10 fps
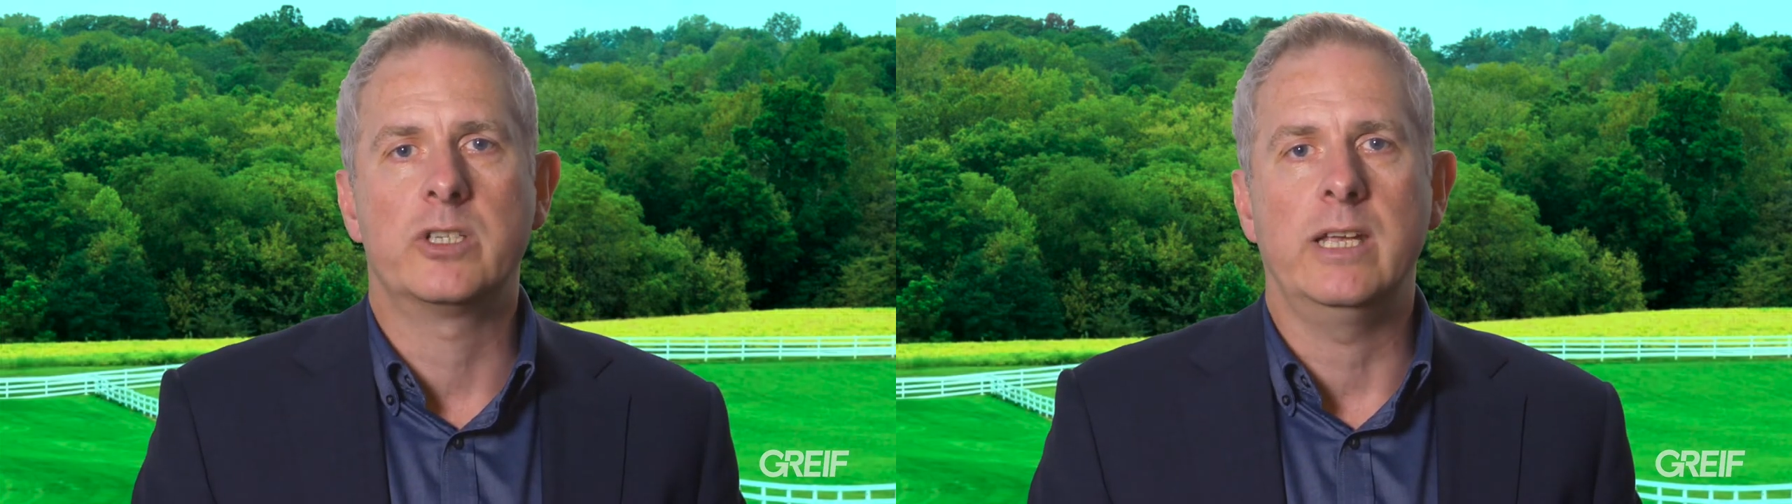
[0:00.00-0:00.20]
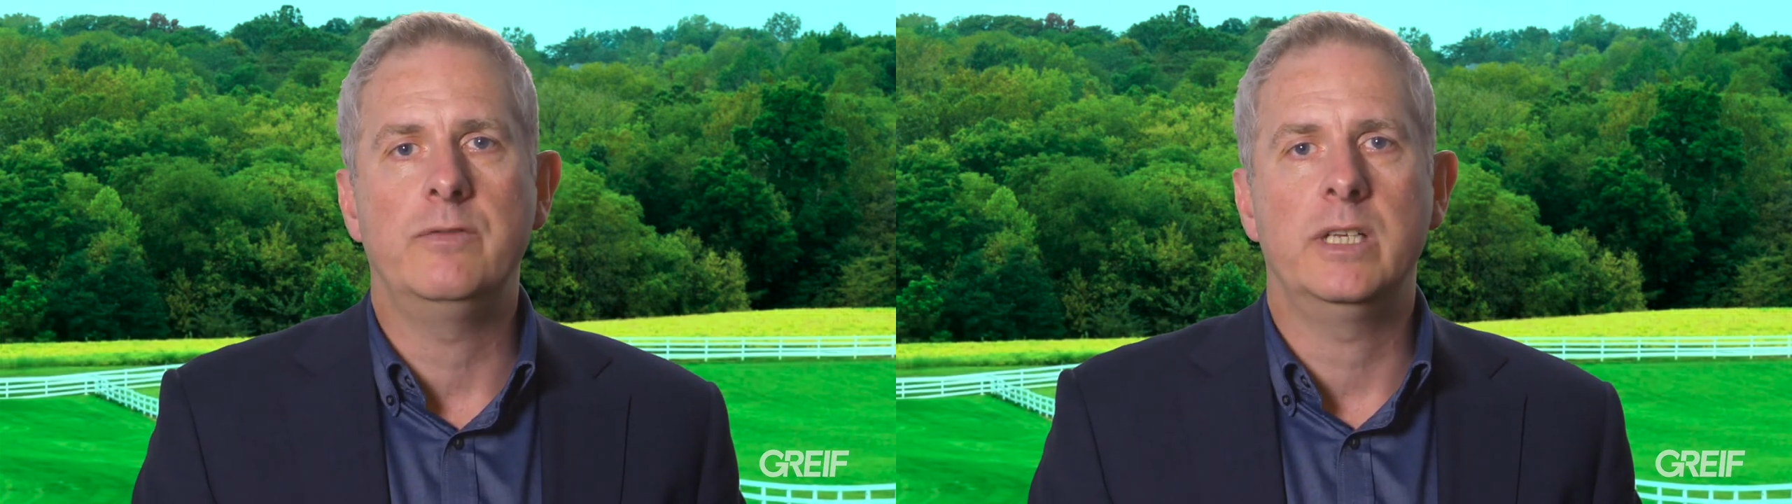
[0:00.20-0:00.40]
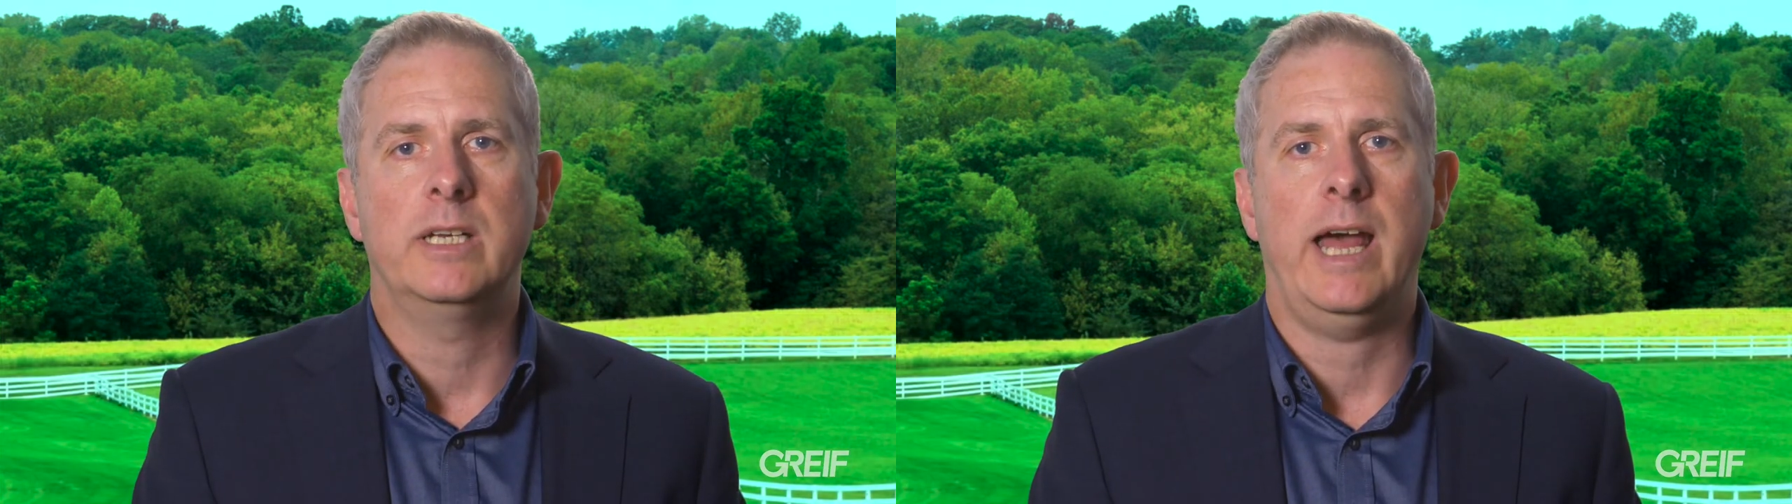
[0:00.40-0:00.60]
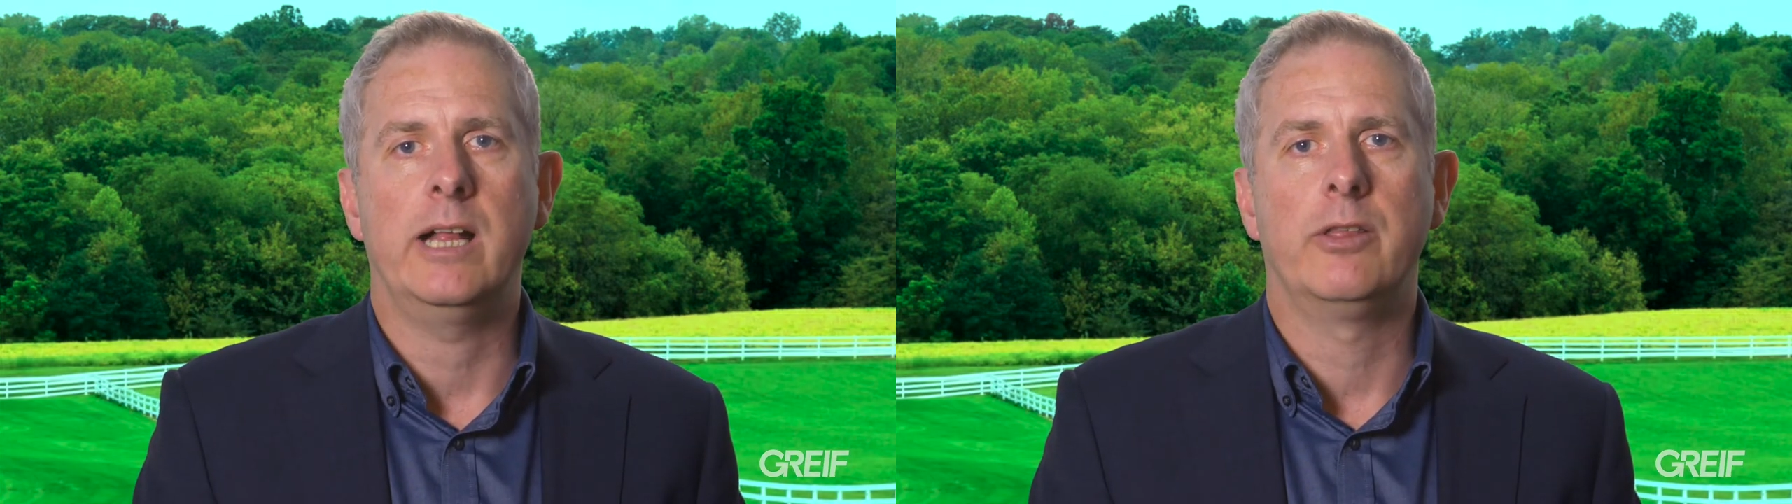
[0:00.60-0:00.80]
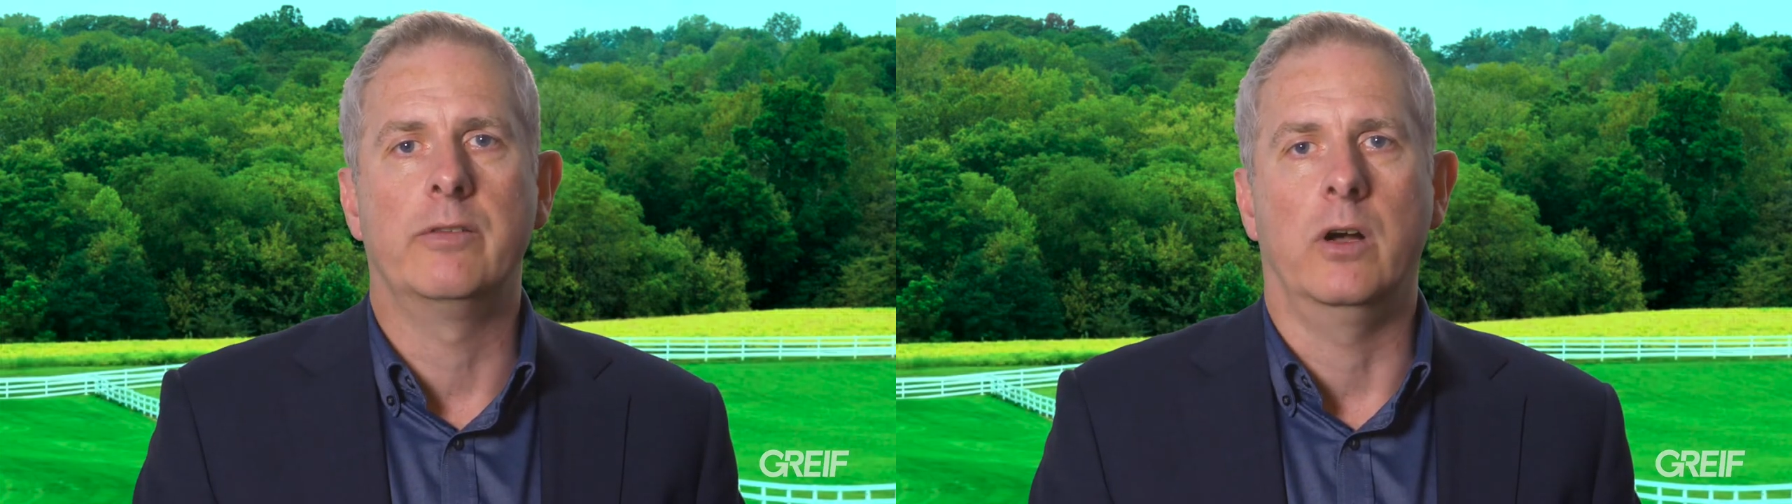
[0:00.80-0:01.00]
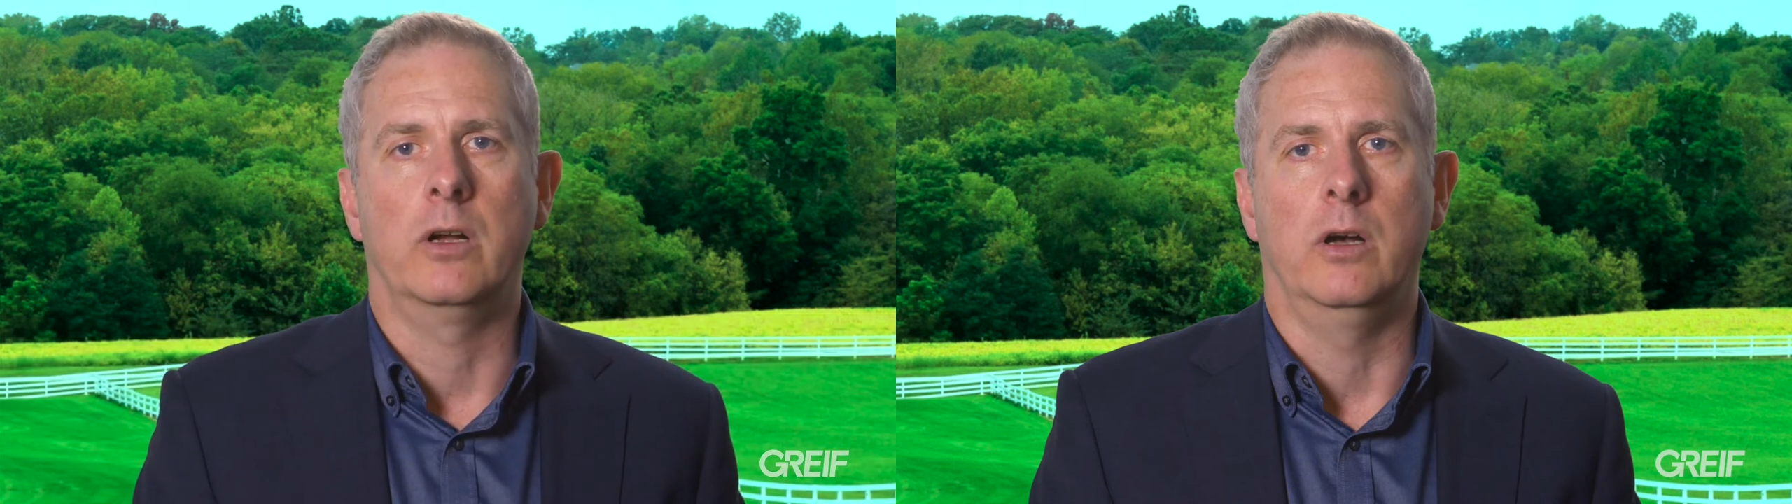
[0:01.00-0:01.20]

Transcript: safety and health of our